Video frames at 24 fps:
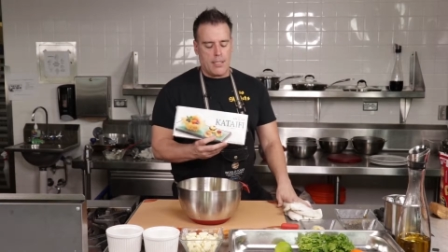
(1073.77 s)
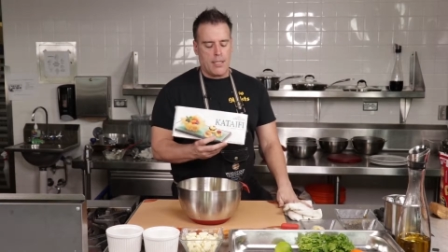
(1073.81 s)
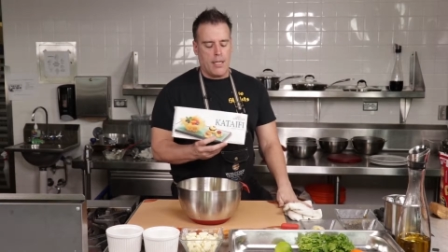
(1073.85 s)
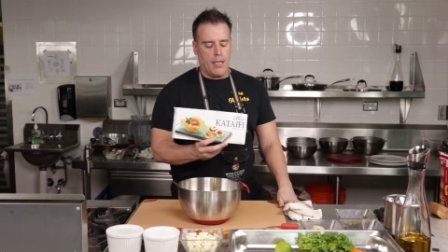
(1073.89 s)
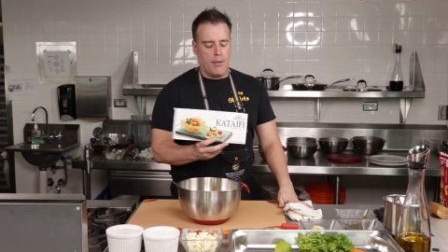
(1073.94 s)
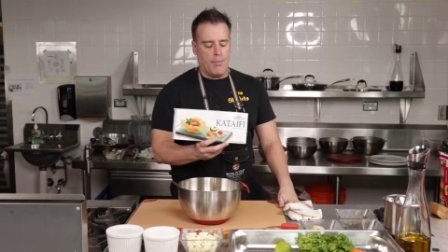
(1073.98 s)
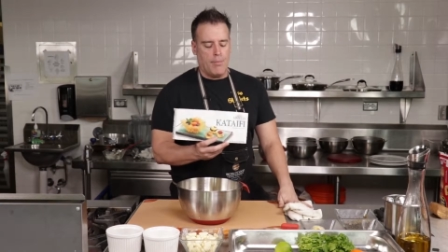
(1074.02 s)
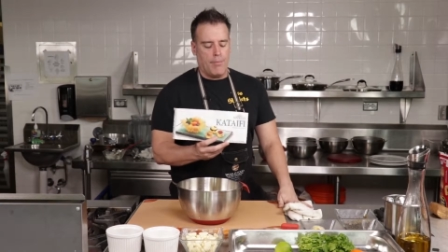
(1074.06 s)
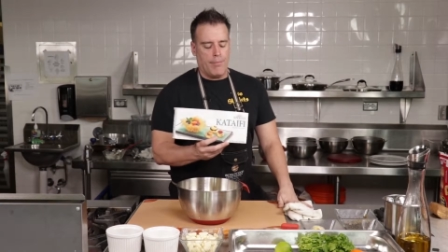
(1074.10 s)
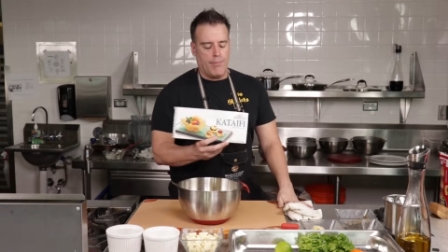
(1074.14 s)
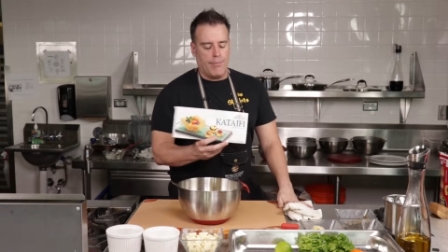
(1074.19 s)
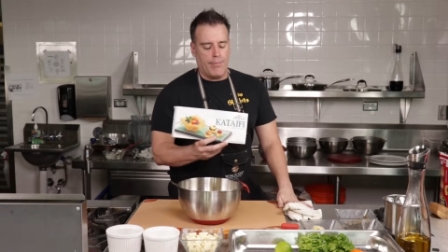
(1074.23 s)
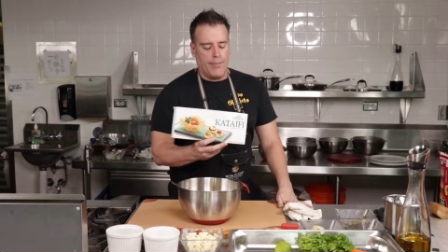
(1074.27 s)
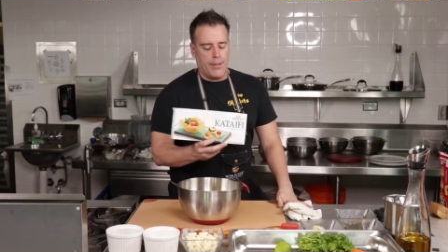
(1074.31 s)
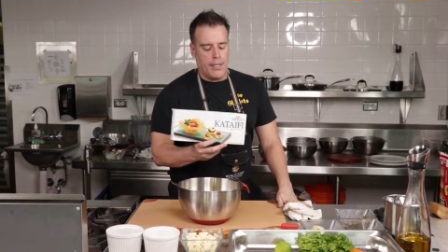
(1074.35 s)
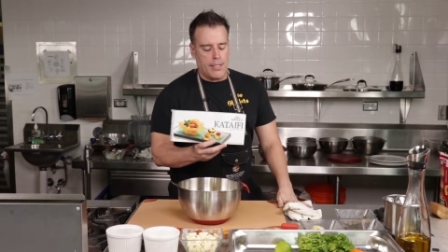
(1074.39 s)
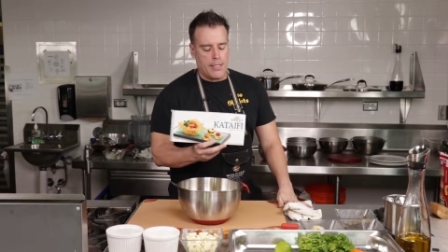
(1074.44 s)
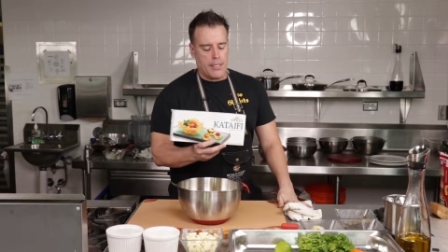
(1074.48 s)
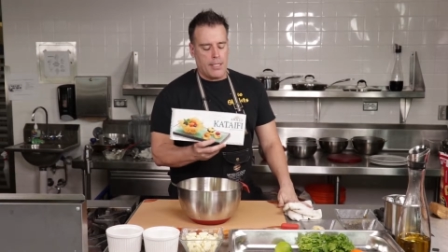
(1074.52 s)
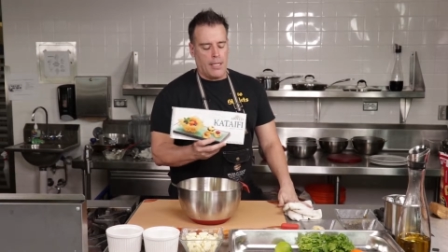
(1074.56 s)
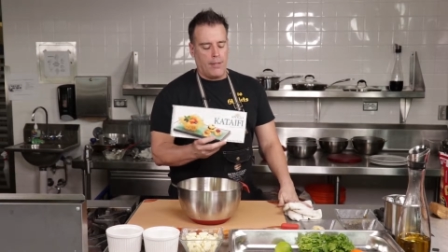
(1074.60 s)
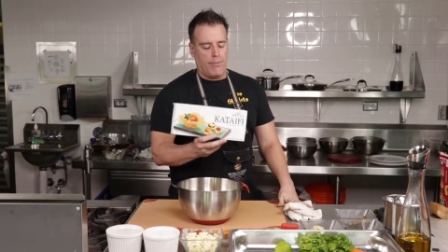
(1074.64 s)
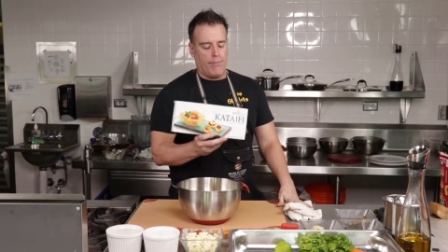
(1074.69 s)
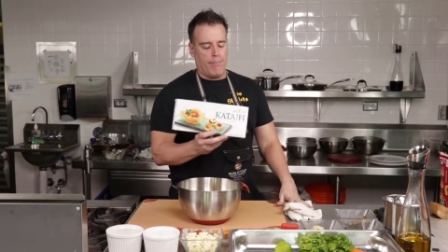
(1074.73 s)

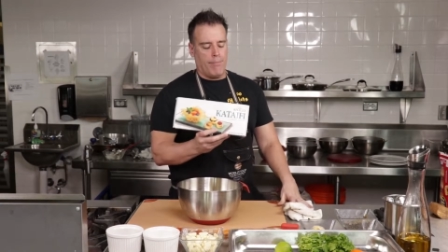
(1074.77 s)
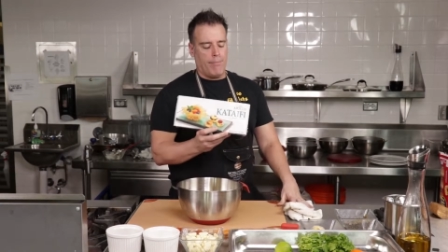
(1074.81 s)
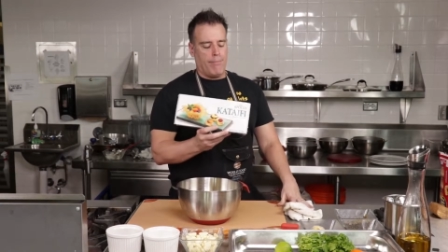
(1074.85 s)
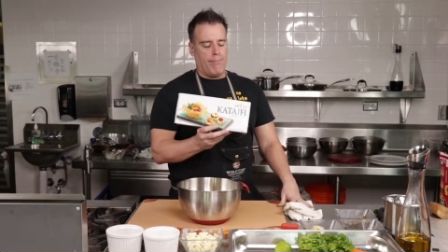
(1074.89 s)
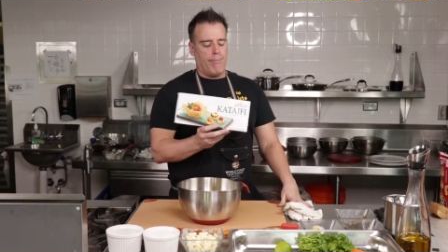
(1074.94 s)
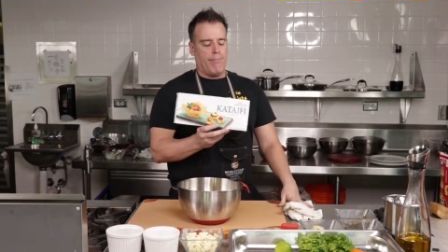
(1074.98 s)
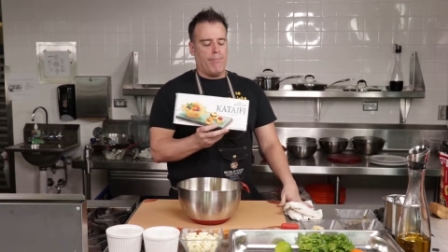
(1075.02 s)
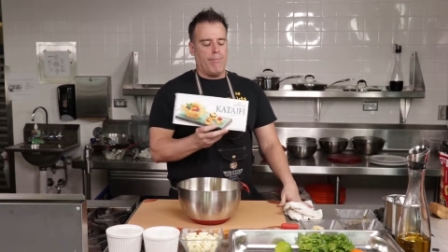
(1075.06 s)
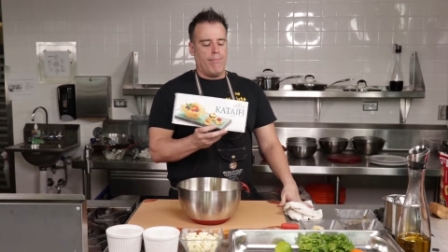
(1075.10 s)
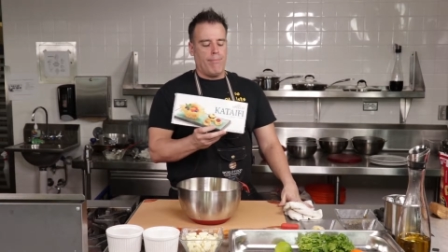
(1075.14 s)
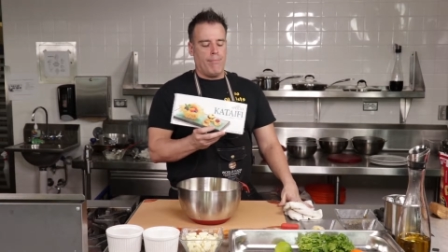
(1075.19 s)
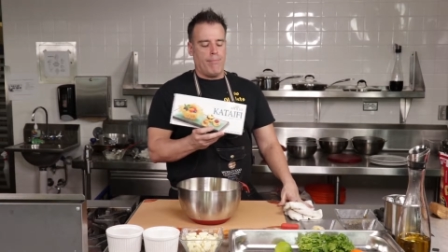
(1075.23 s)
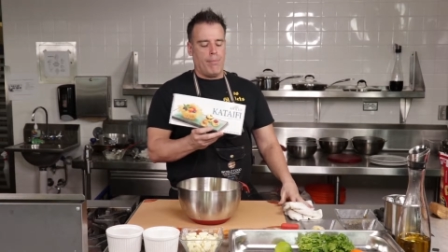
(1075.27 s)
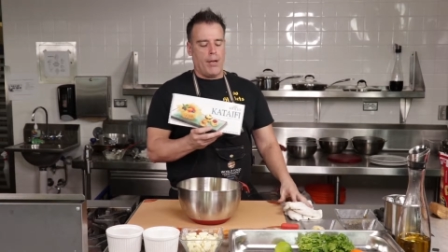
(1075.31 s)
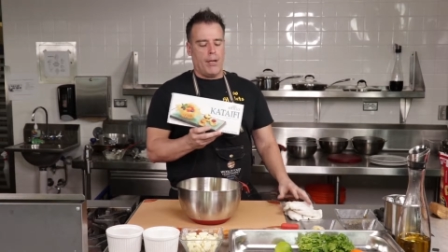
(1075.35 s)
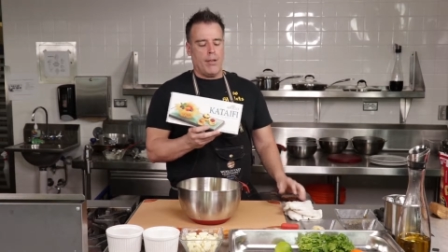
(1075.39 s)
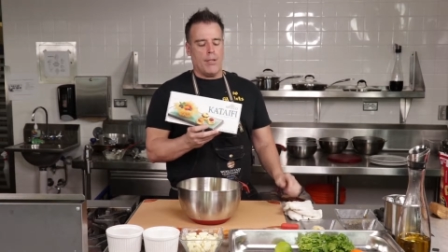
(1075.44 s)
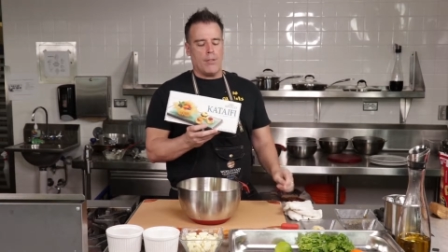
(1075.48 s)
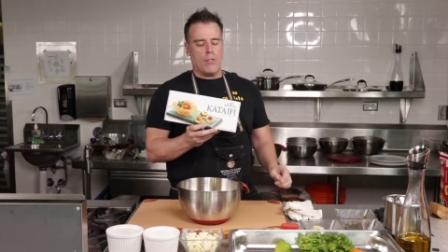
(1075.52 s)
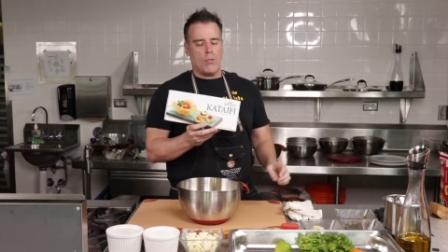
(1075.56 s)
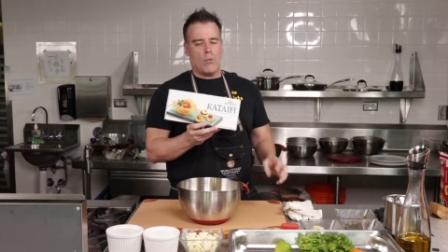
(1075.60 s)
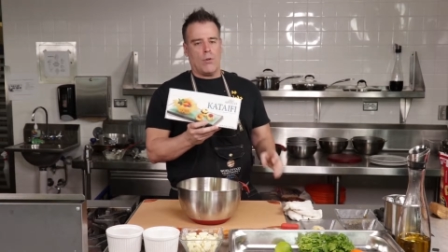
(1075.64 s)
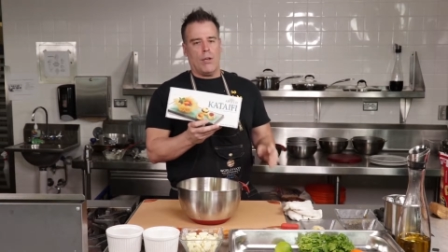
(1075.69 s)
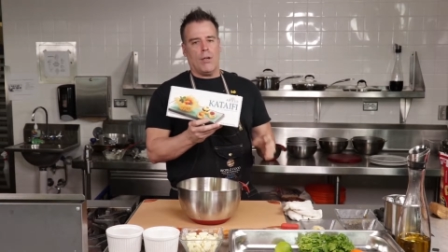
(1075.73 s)
say
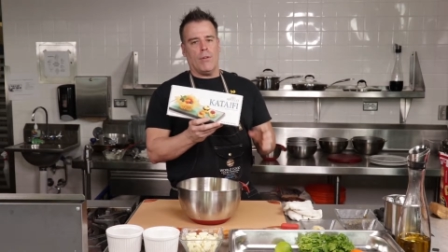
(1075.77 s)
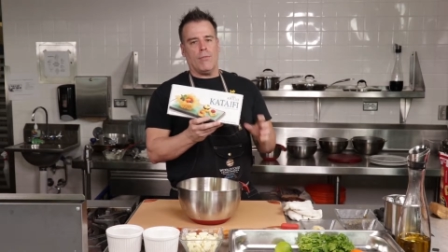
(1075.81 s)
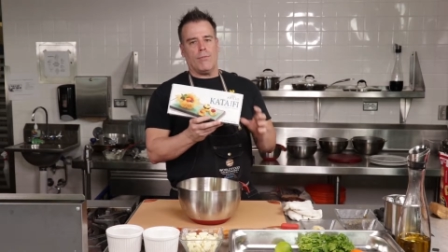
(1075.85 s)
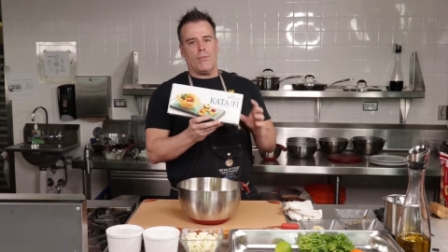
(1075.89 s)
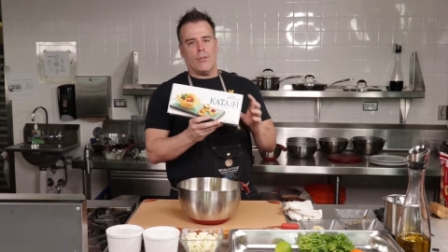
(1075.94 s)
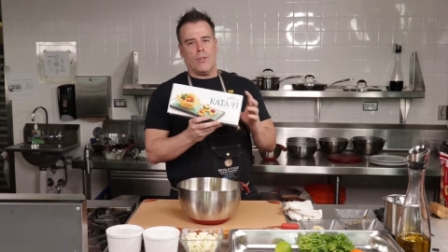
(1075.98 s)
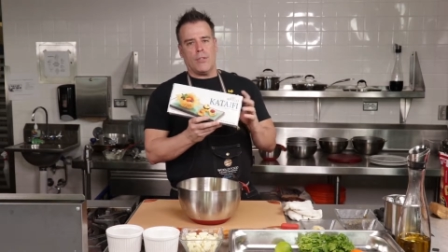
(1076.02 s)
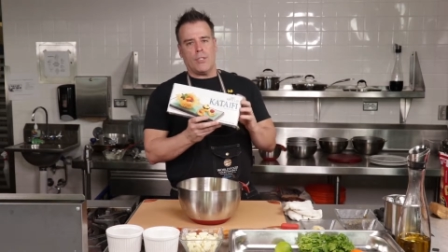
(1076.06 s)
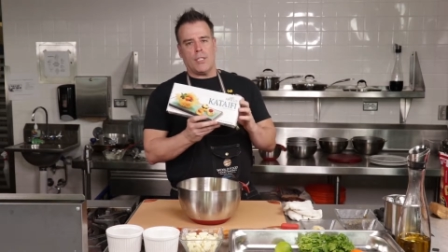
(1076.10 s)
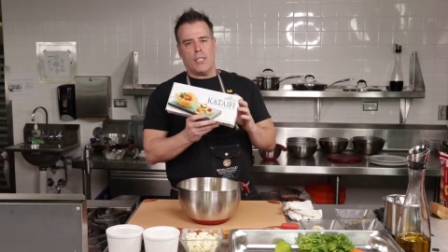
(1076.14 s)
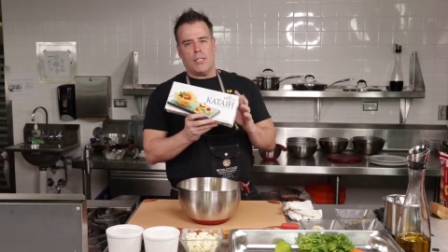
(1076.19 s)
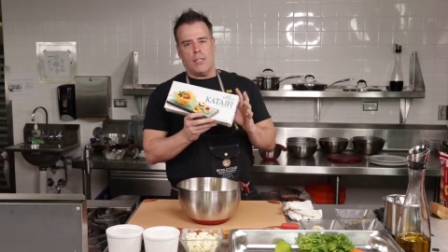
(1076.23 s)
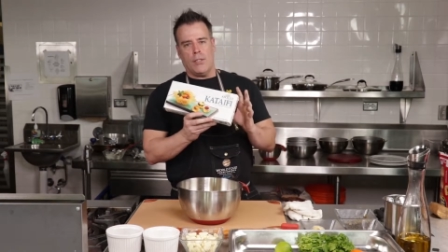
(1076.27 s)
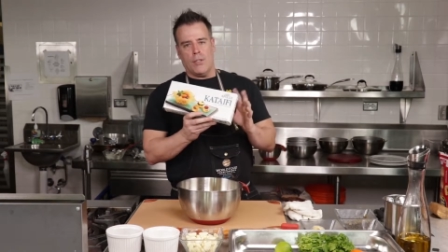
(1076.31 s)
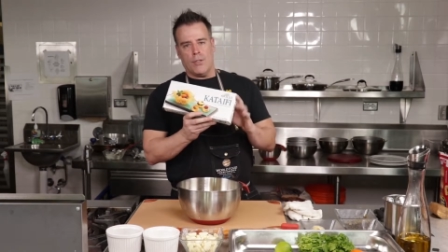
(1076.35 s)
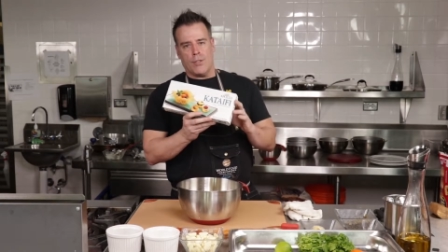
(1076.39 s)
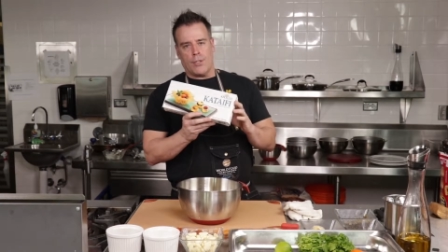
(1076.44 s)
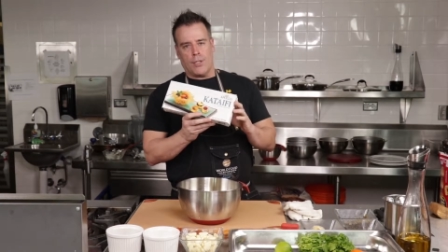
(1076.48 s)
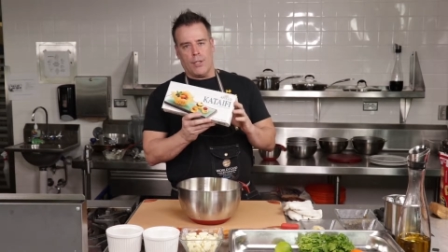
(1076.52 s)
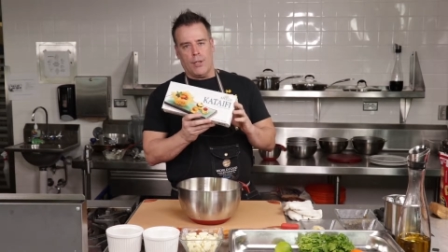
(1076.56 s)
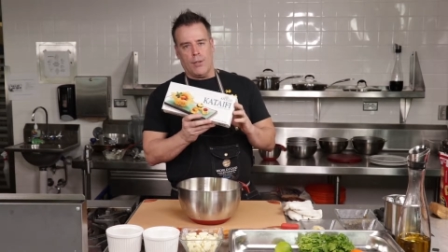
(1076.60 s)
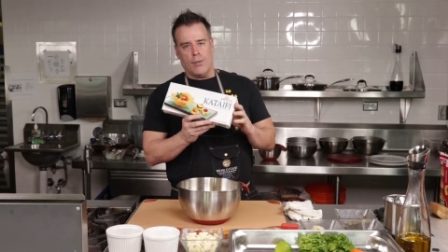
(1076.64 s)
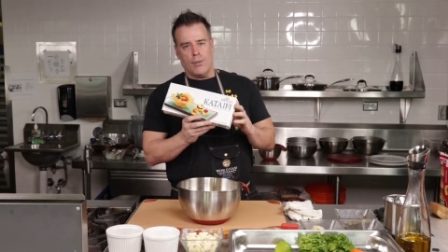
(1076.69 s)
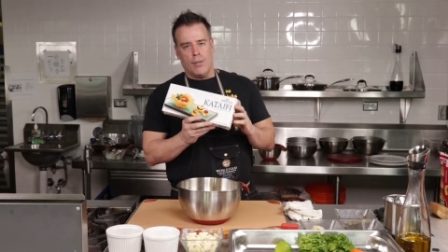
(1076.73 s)
probably 12, 13 years
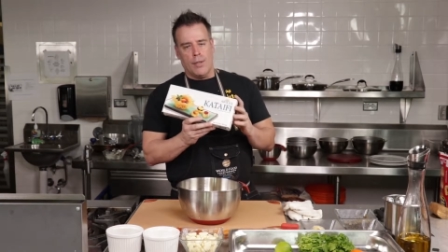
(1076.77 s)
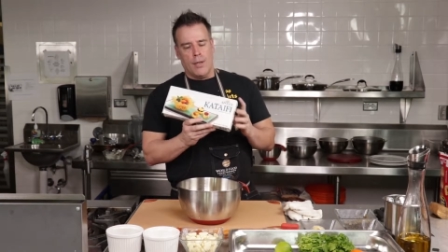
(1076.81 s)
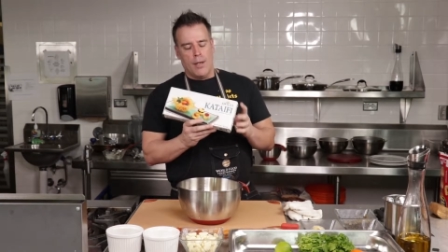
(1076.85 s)
ago.